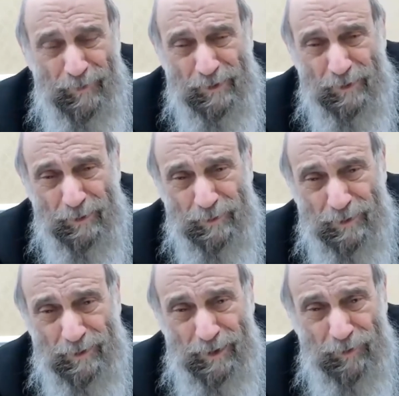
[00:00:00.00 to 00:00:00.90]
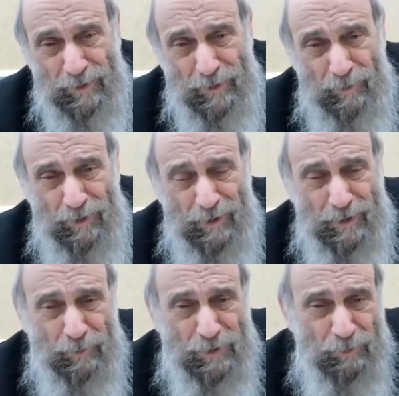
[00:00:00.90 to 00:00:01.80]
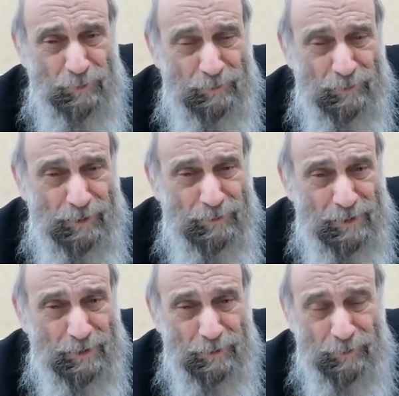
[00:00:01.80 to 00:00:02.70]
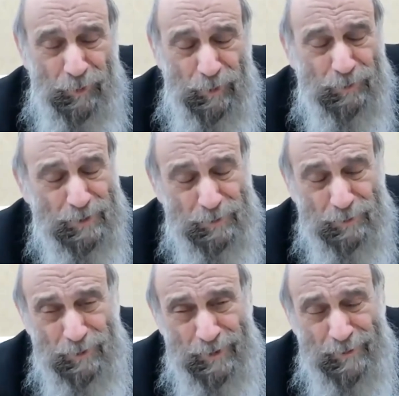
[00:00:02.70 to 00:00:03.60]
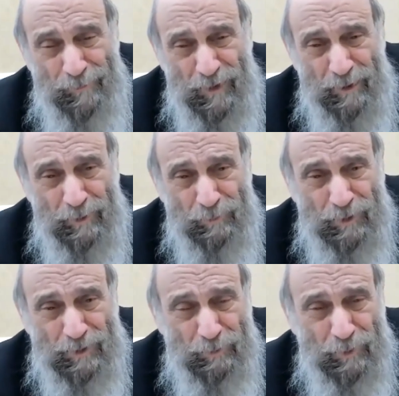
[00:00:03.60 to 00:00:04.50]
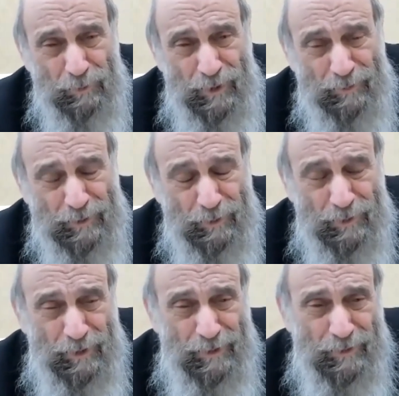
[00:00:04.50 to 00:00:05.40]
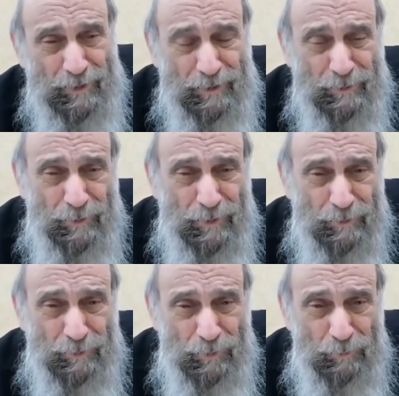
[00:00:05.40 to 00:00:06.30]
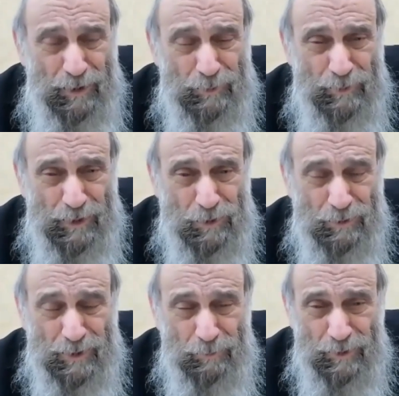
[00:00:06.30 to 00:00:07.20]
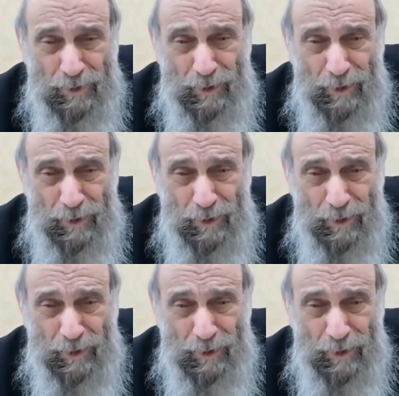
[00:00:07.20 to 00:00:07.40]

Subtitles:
So that's the sort of thing that we should tend to look forward to, but we have to want to make sure that we